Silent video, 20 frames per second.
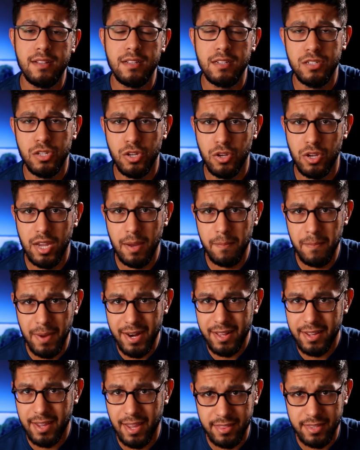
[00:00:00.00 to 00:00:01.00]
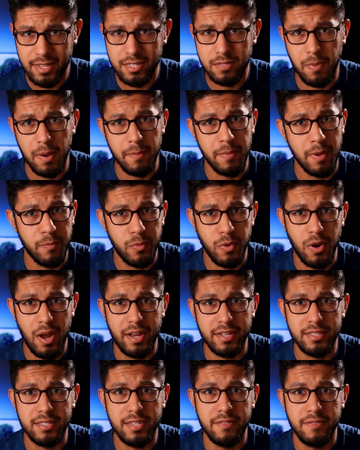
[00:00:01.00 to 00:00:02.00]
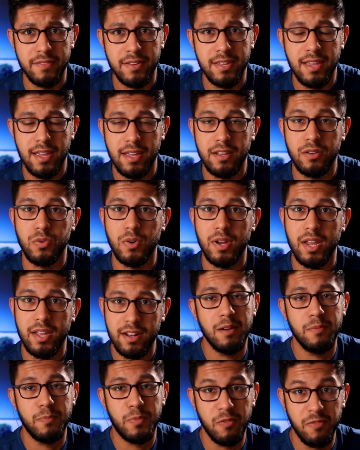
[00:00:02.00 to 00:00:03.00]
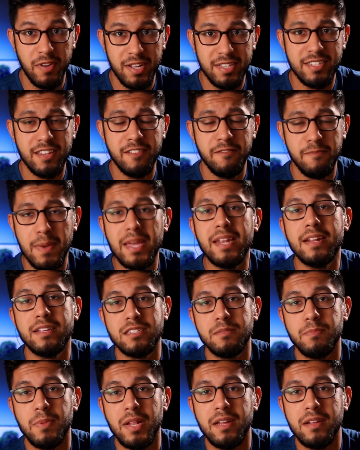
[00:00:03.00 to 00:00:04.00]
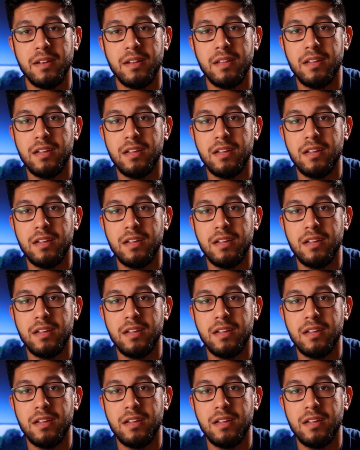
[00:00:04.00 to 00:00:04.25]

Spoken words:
So you can mitigate this by being proactive and create a preventive maintenance plan,